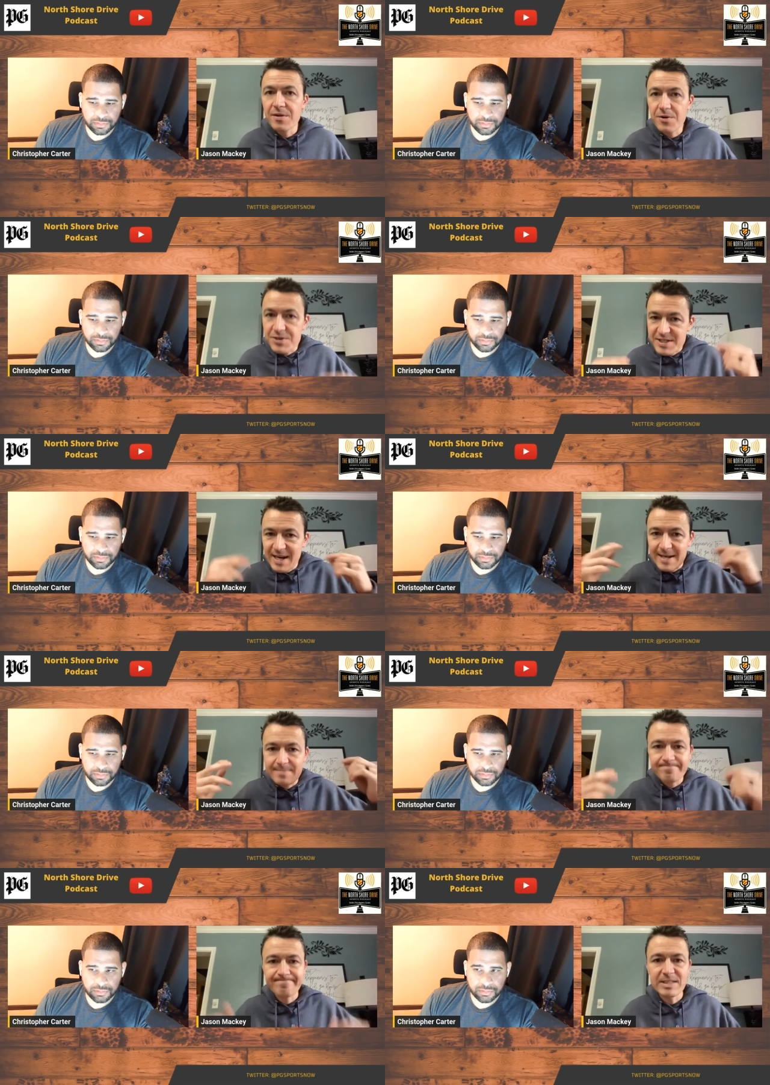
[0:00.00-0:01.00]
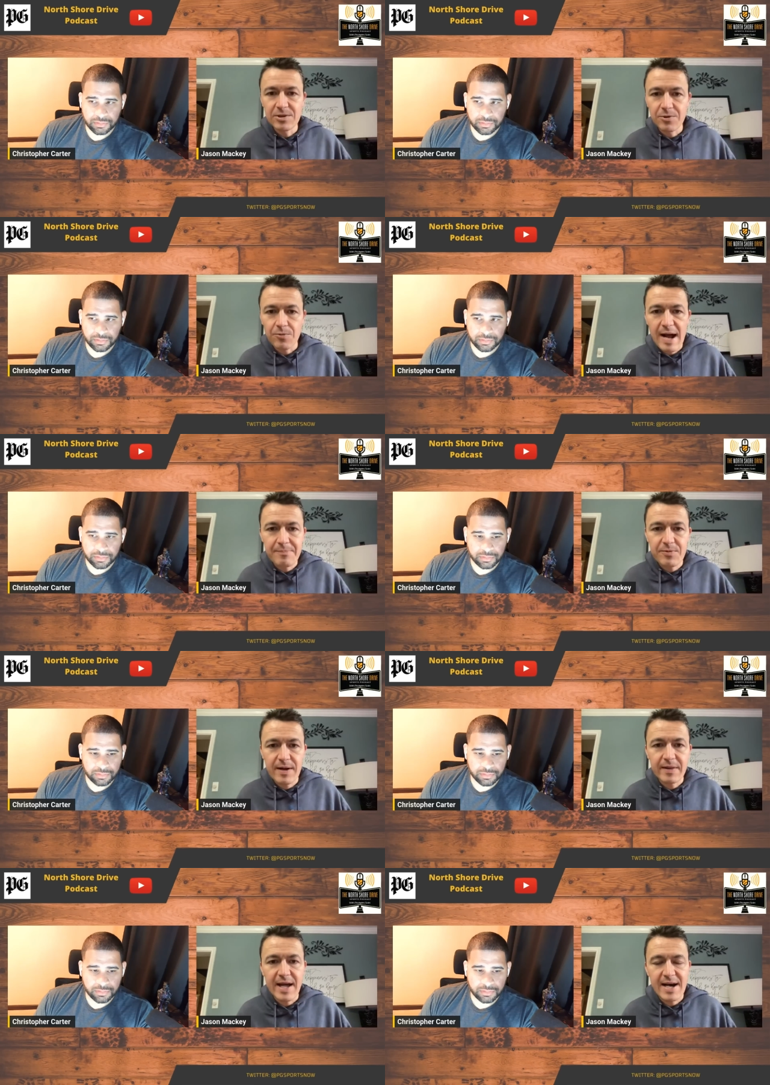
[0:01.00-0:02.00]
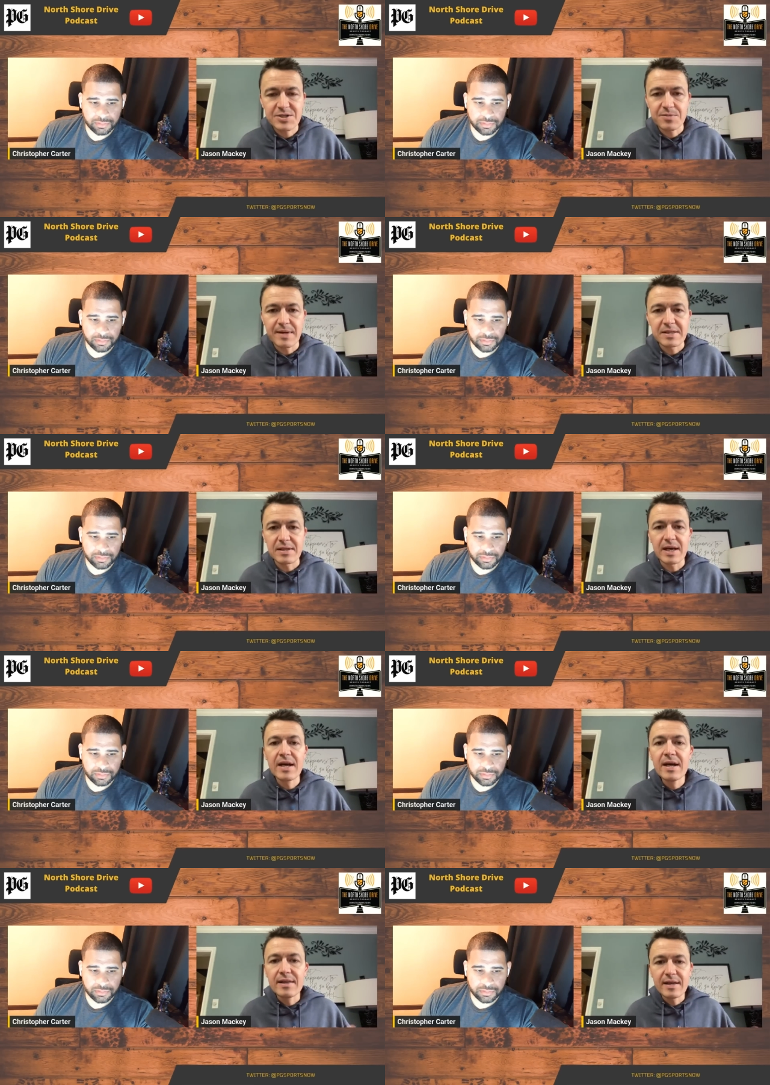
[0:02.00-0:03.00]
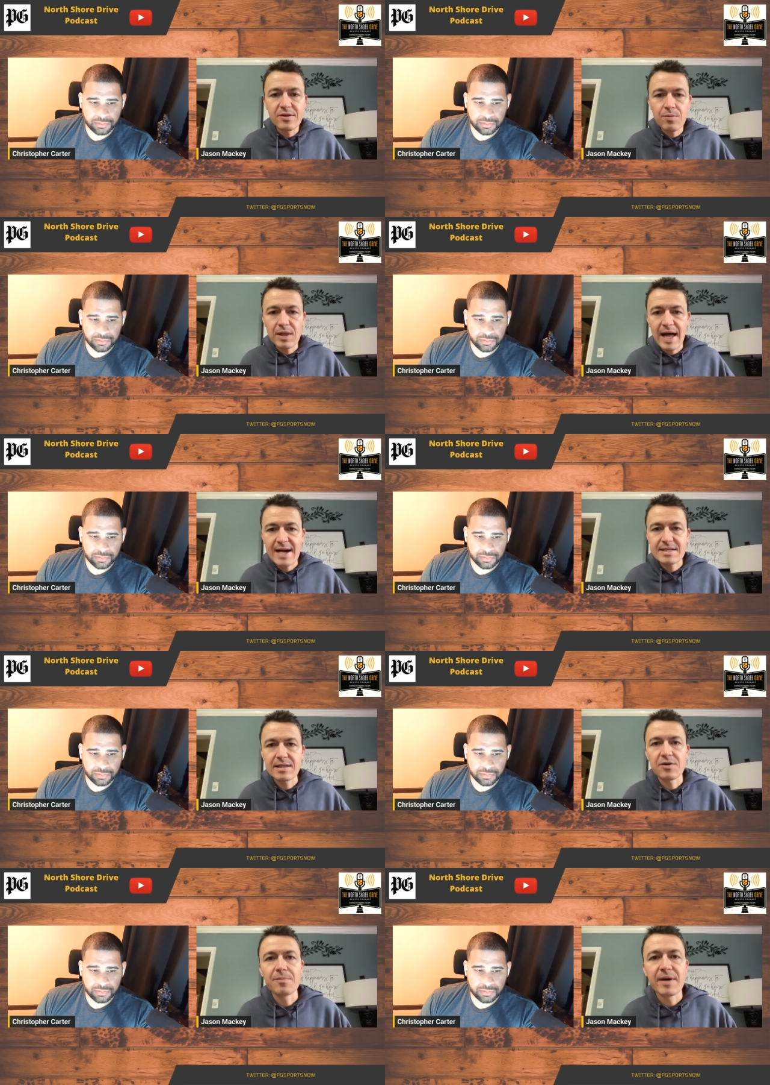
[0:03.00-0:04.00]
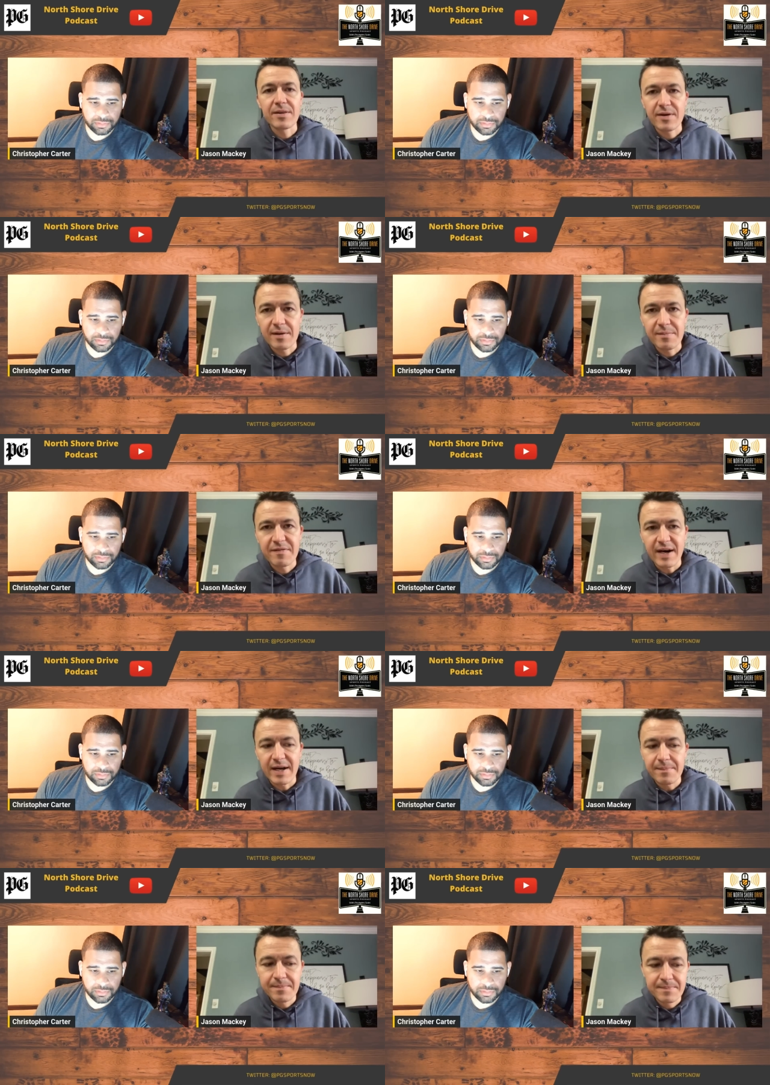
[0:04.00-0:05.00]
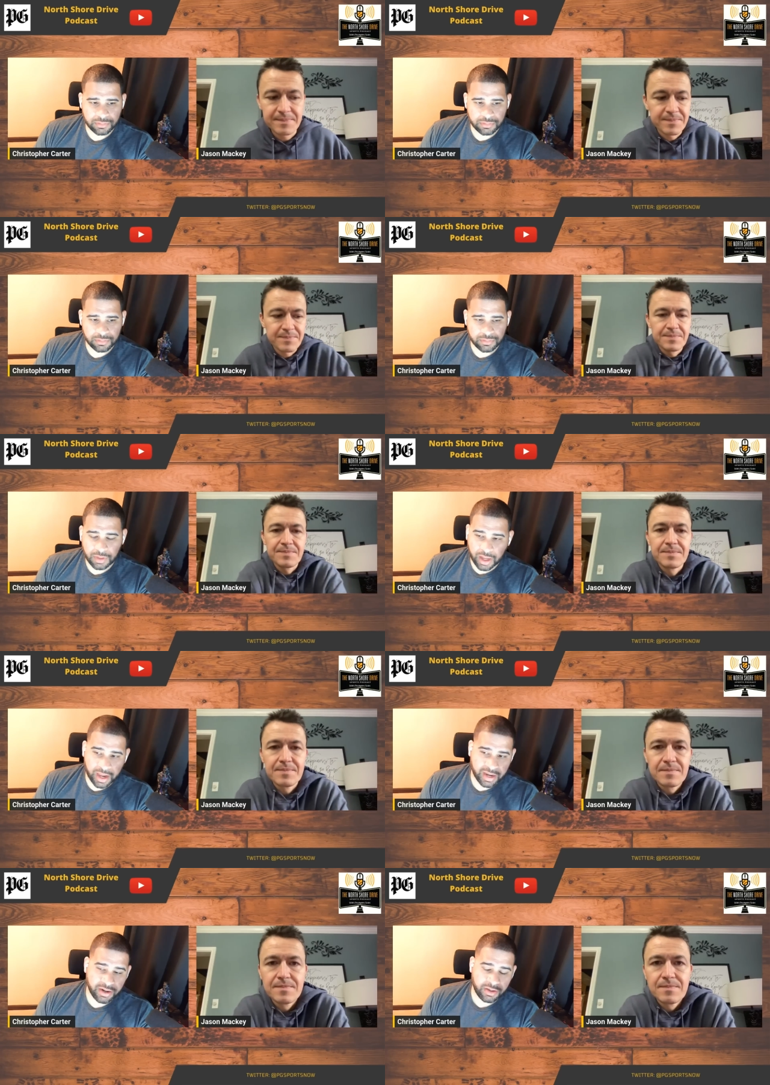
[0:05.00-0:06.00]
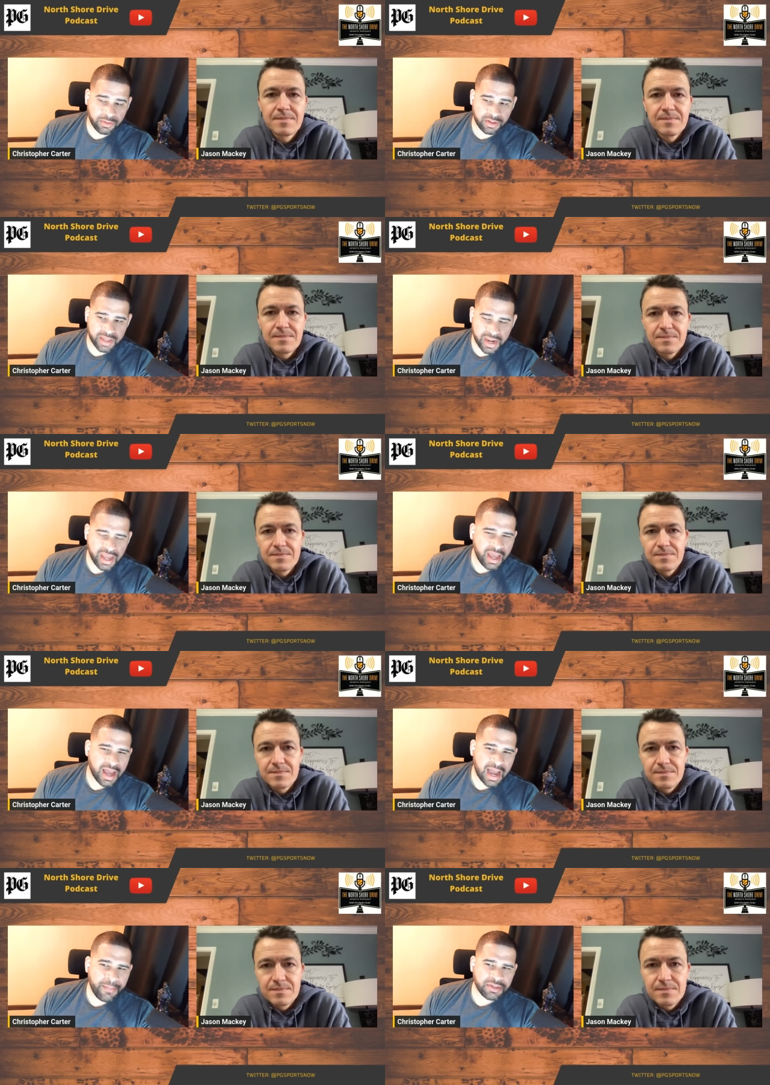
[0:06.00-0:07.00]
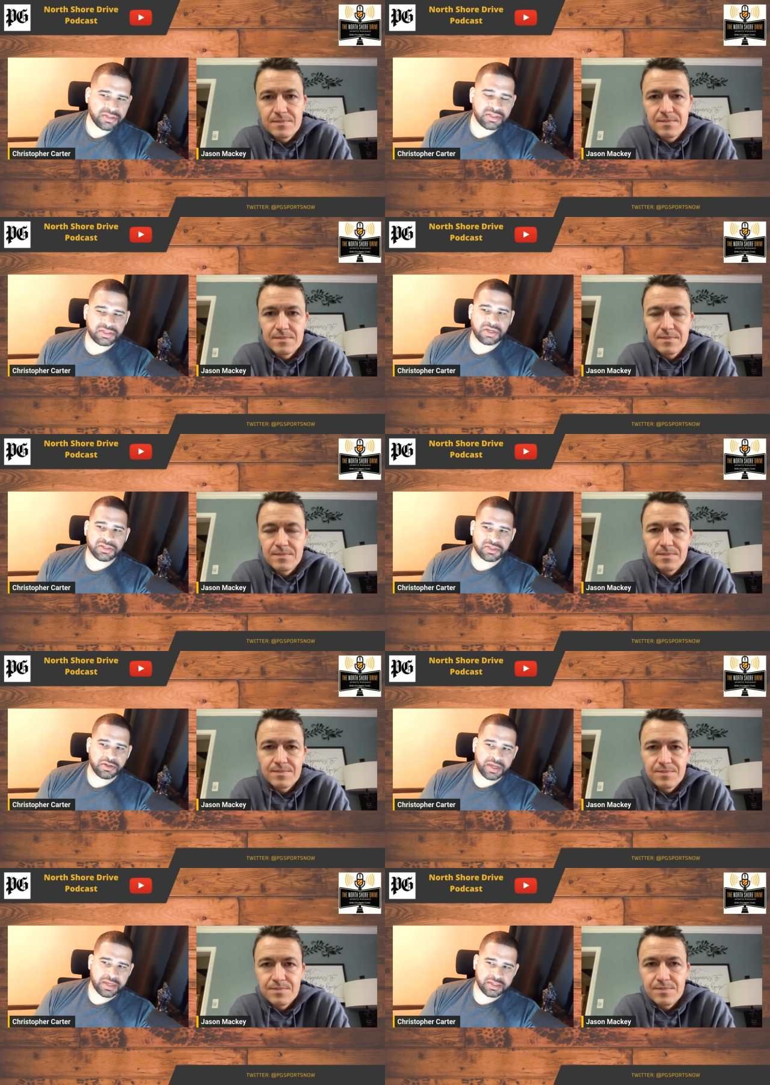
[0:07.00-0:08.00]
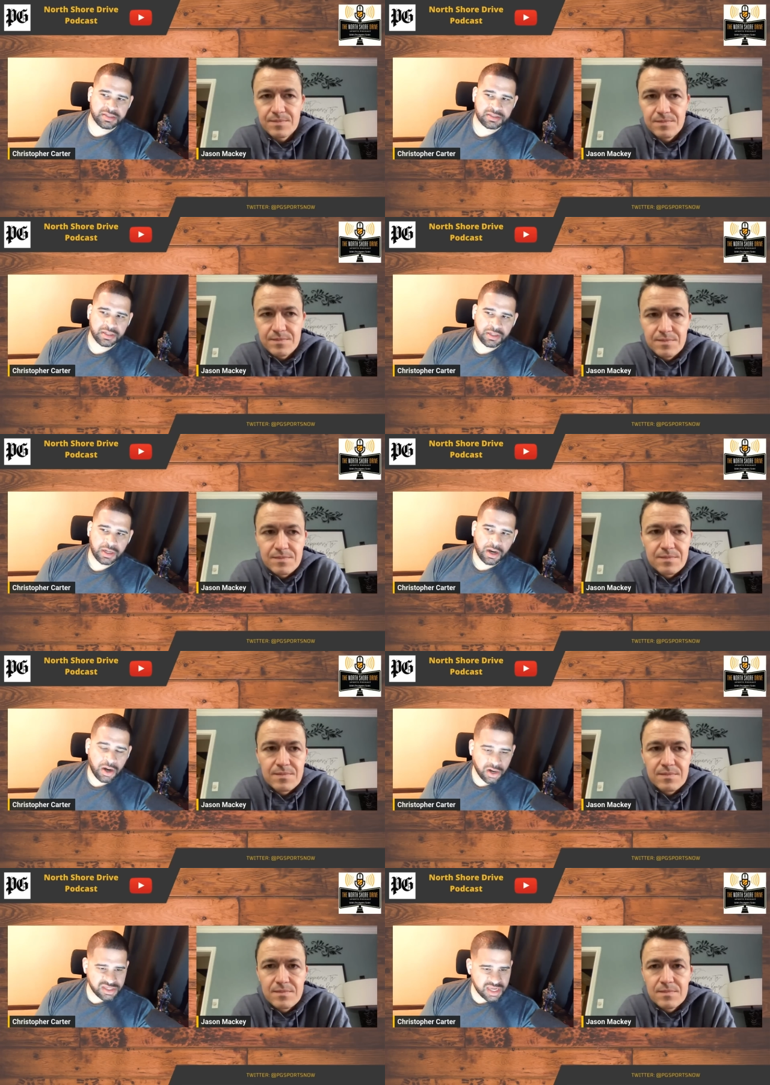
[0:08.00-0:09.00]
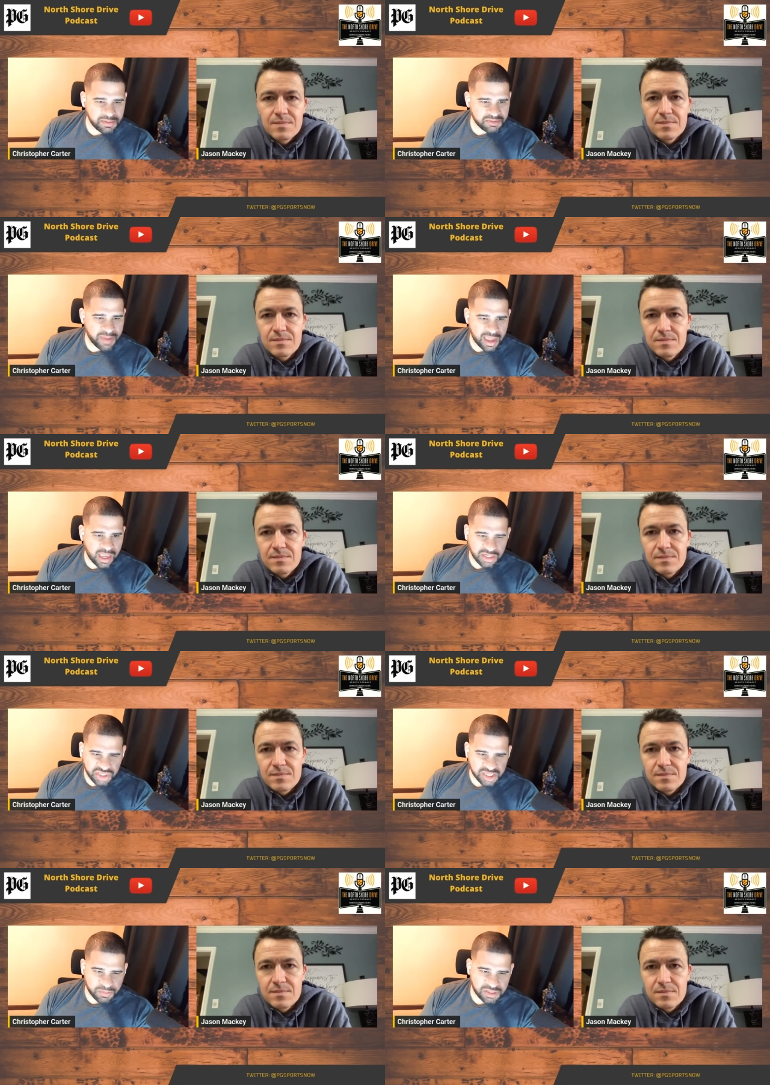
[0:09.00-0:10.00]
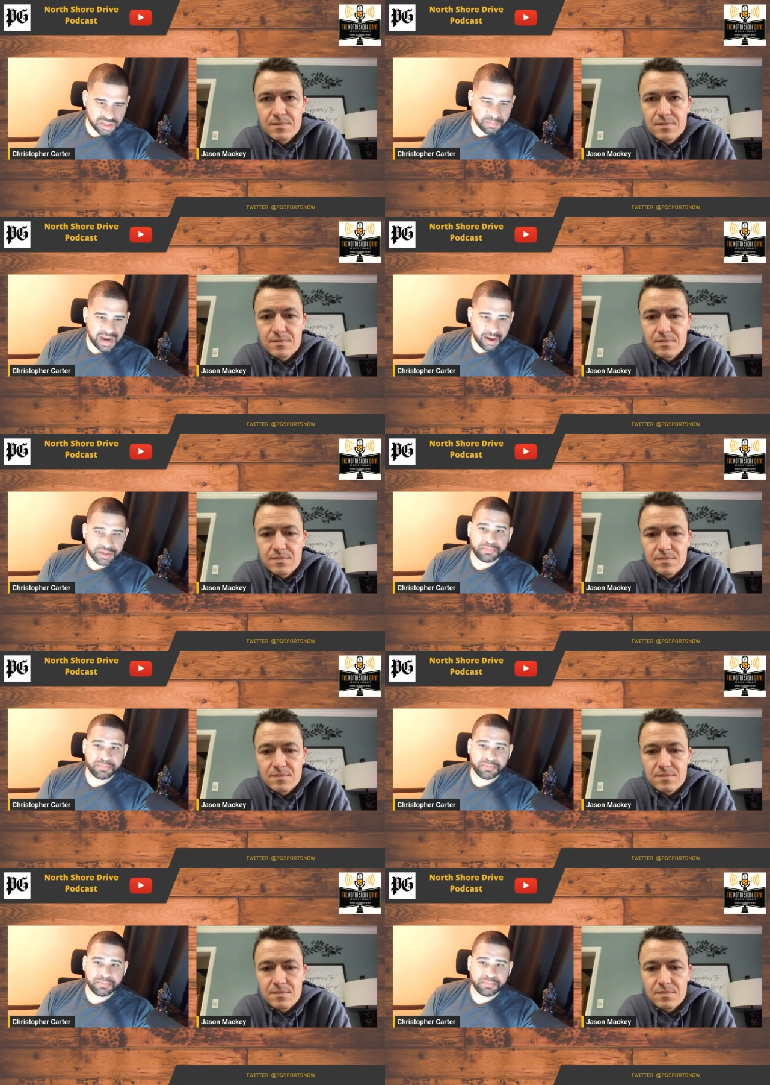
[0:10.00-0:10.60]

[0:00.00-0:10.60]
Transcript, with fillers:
Speaker 1: They're just kind of a little wrapped around the axle mentally. Need to relax a little bit. They're going to be fine.
Speaker 2: I hear you on that. How much of this also is are teams making adjustments to the Pirates